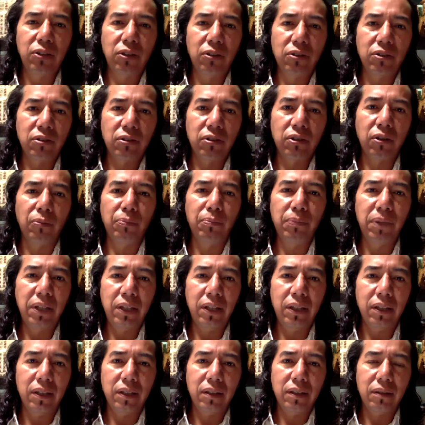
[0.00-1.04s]
And this
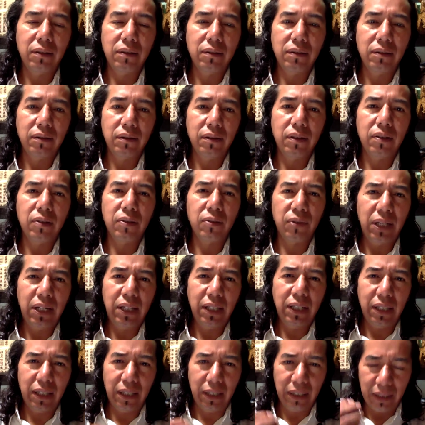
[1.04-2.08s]
notion of me,
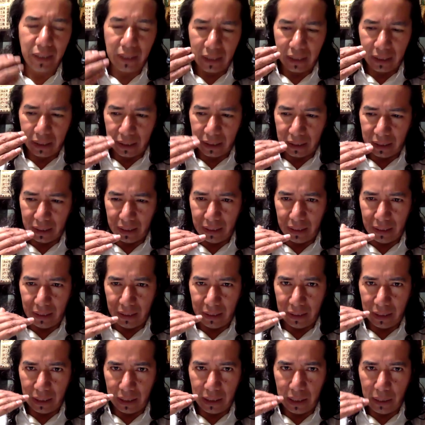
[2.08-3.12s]
really in the
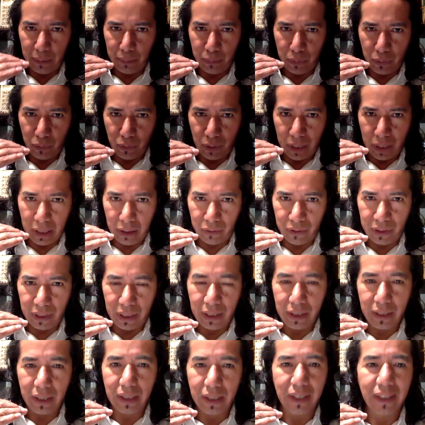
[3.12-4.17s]
in the deep way of
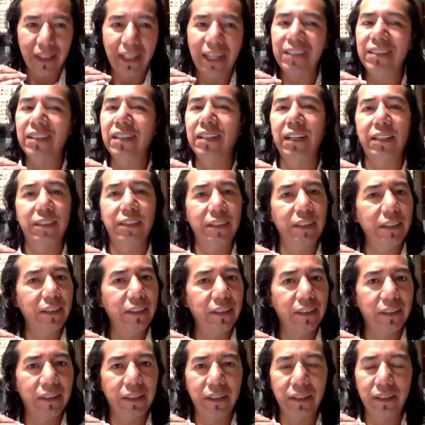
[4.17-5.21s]
thinking, doesn't
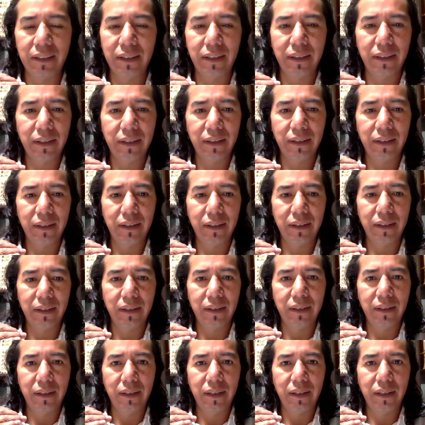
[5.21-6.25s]
exist.
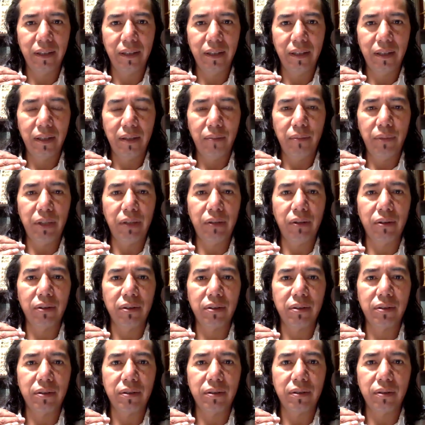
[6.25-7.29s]

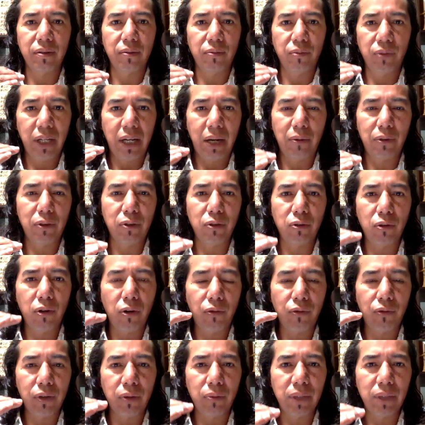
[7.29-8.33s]
because we have to go
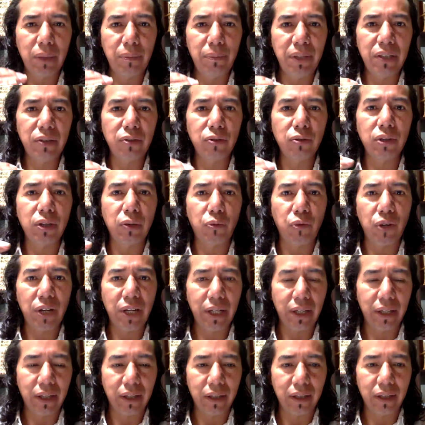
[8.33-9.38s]
from the me to the
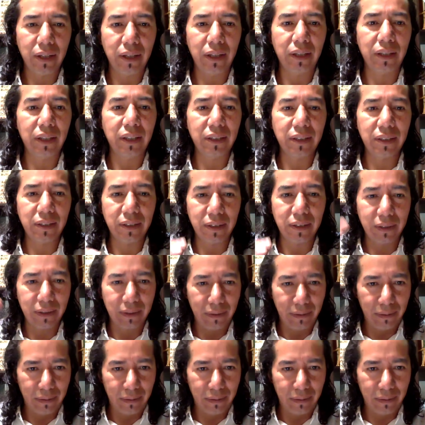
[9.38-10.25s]
we in this